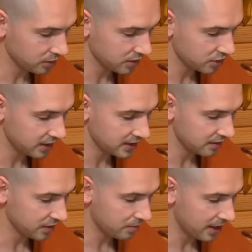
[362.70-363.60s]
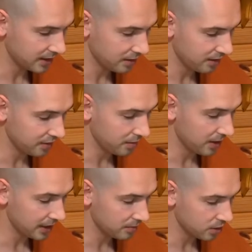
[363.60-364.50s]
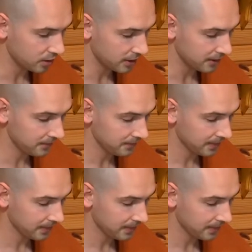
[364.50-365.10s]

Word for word: the restraint of the Pātimokkha.